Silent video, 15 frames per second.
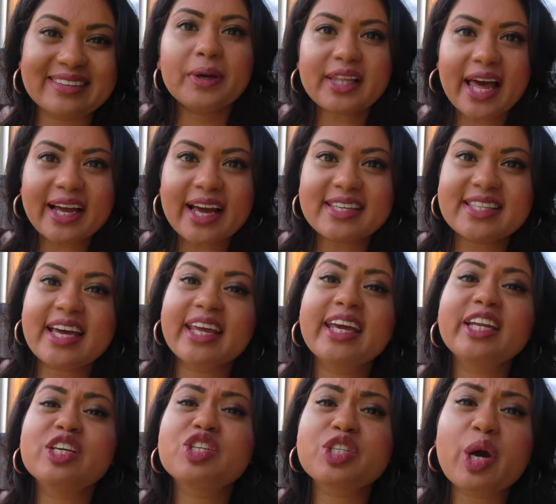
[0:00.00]
But like I said, it
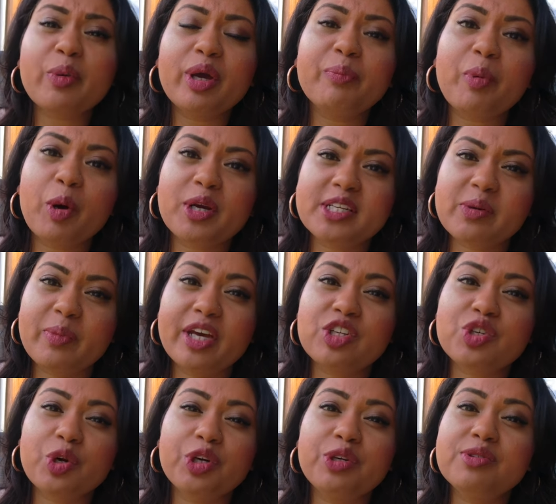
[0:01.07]
is so important to make
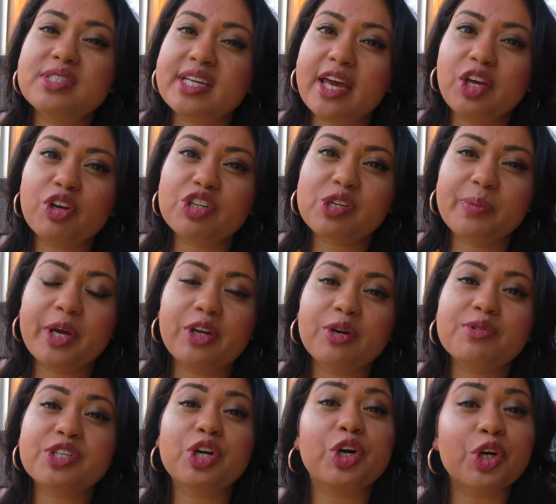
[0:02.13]
sure you stake your
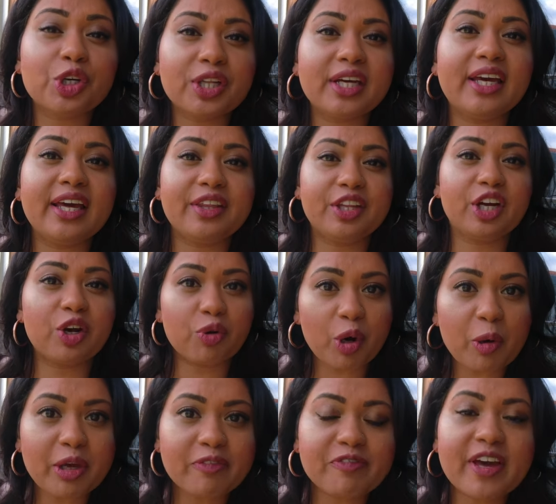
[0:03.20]
tomatoes early in their
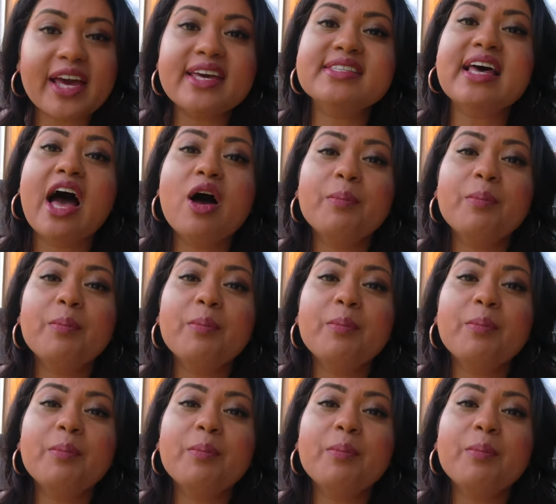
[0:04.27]
growing phase